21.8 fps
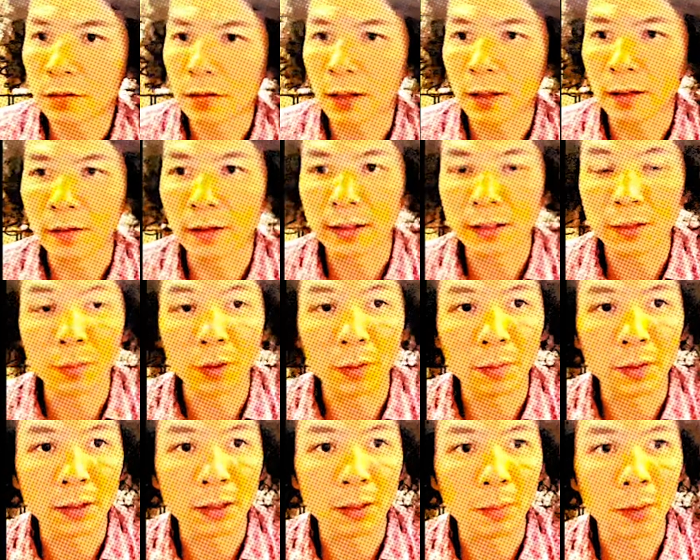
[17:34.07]
and the
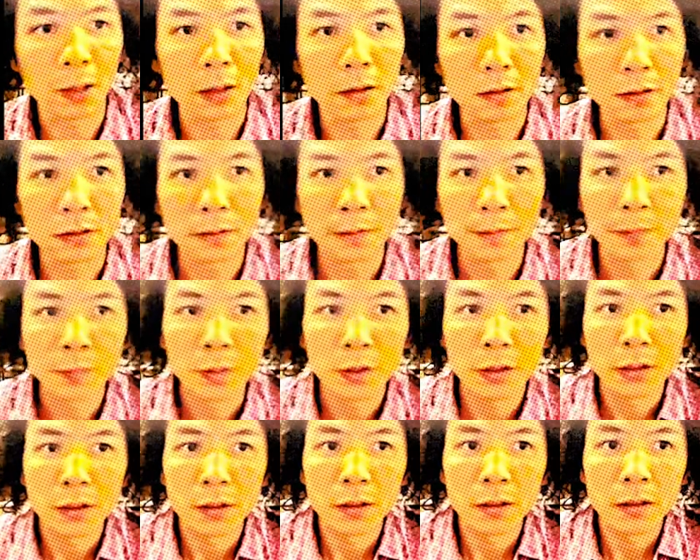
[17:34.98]
experimental value.
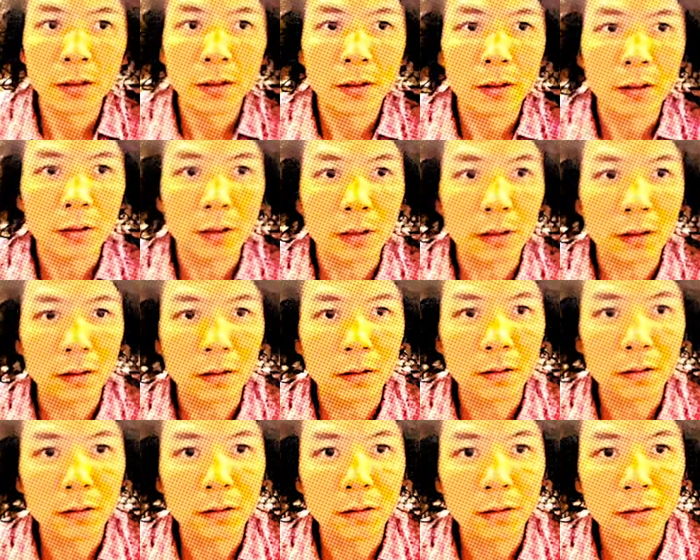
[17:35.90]

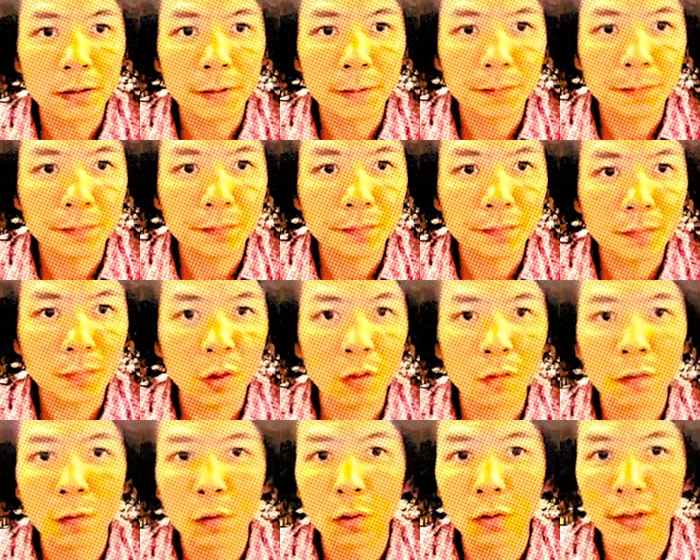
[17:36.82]
And
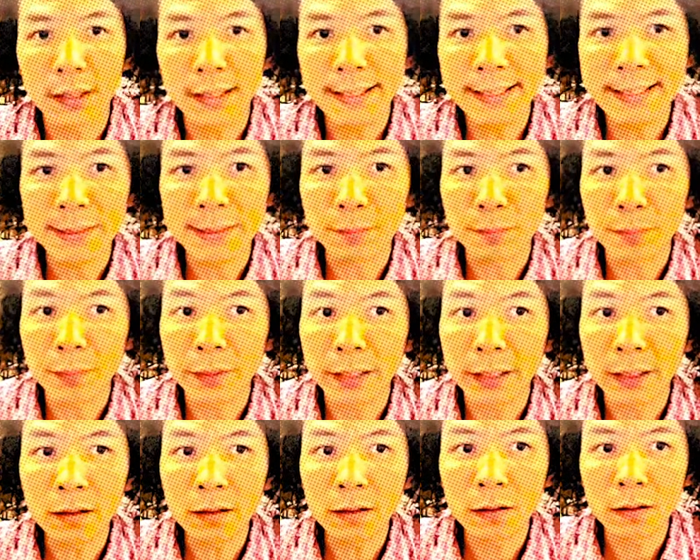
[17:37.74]
for each
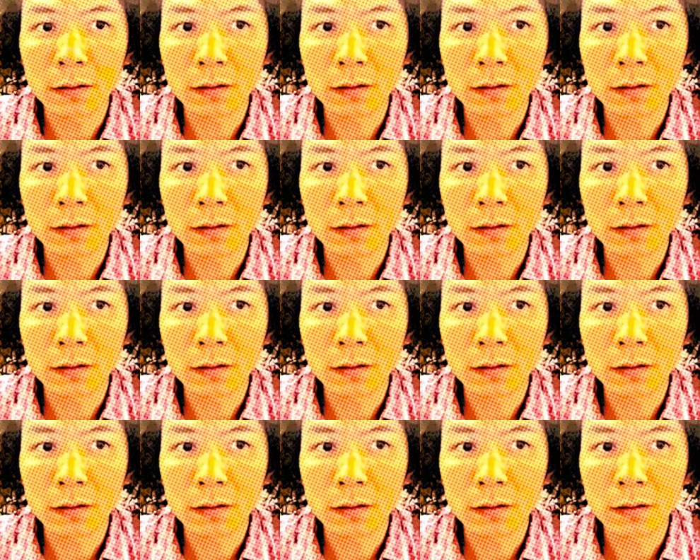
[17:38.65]
peak,